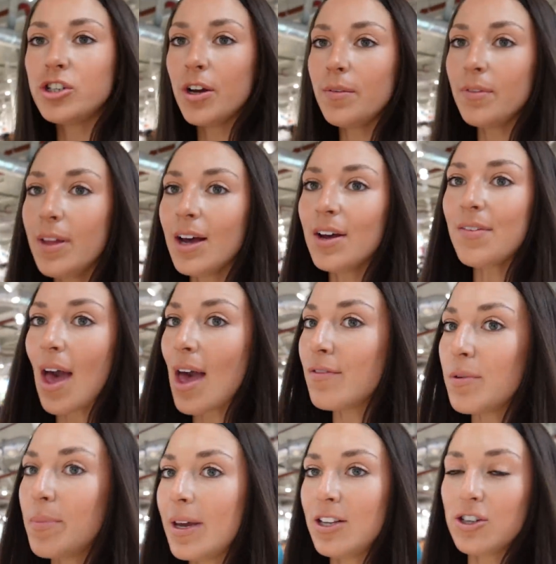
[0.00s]
don't think
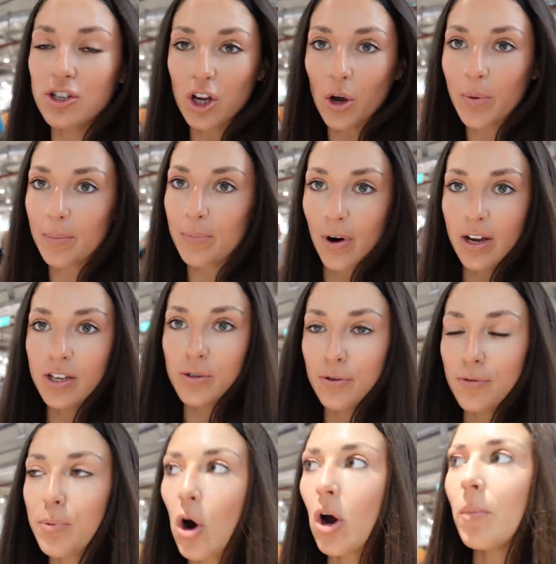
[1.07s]
I've ever been so impressed
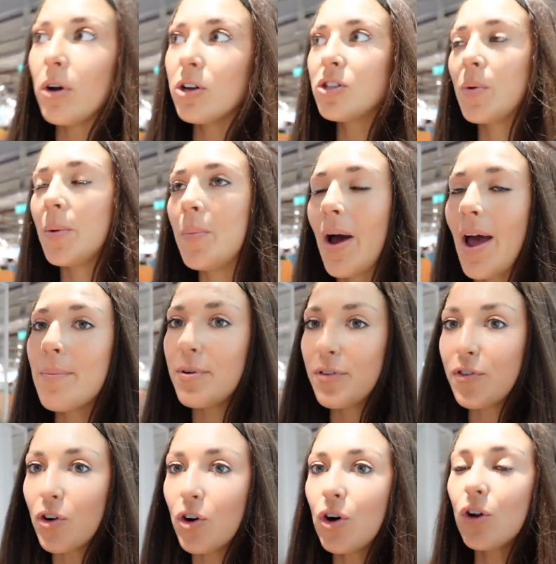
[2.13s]
with Primark swimwear
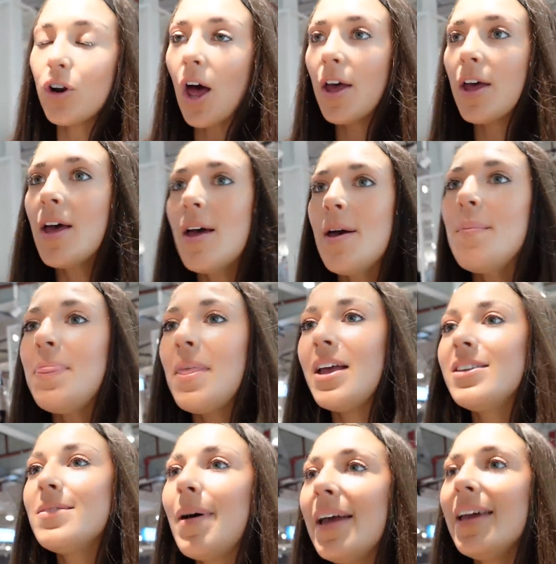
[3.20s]
before. Like,
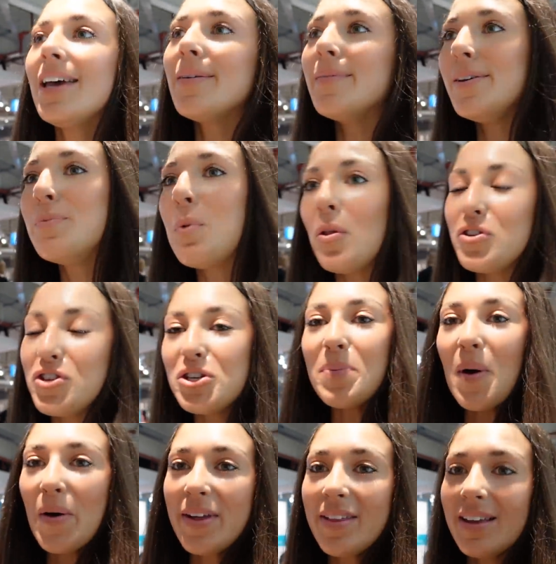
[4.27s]
it's making me want to
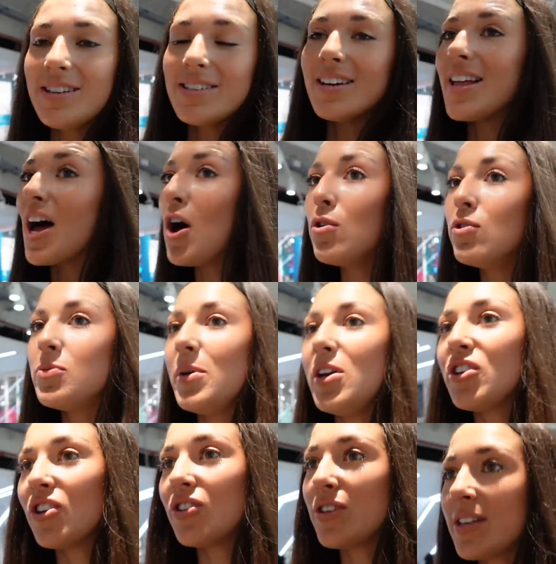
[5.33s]
buy things. Like that whole
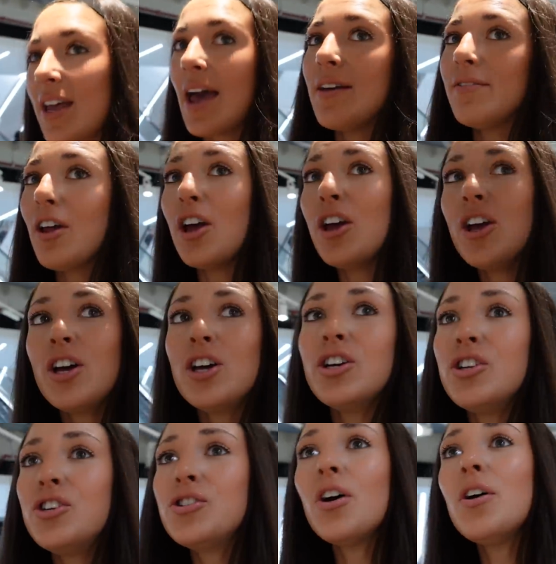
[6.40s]
speech I just gave, like,
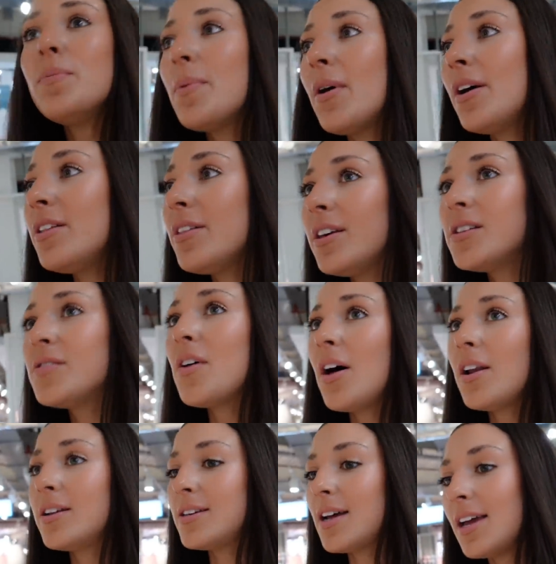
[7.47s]
don't buy things for
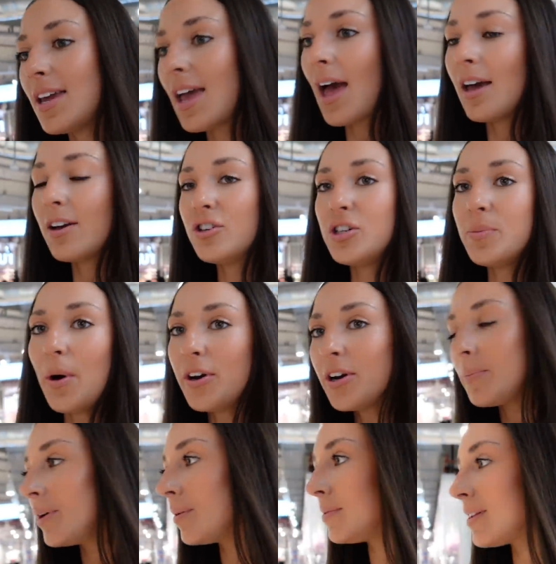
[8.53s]
holiday yet because you might
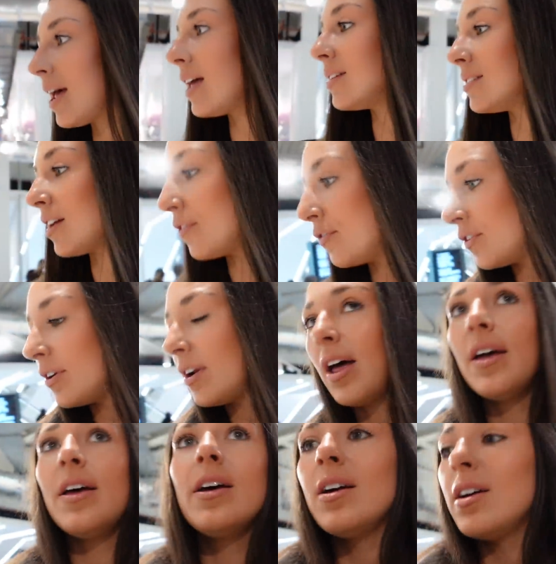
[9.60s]
not be obsessed. I feel like